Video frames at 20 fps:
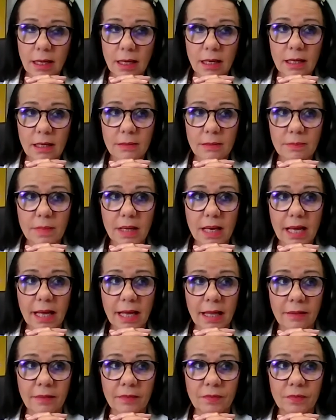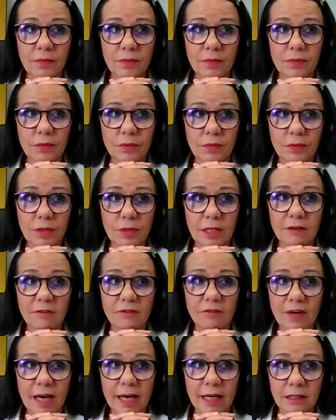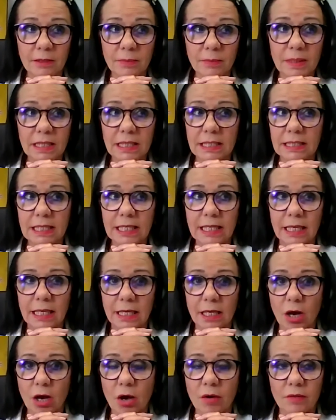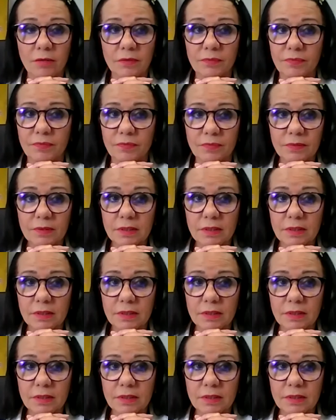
um, and the availability of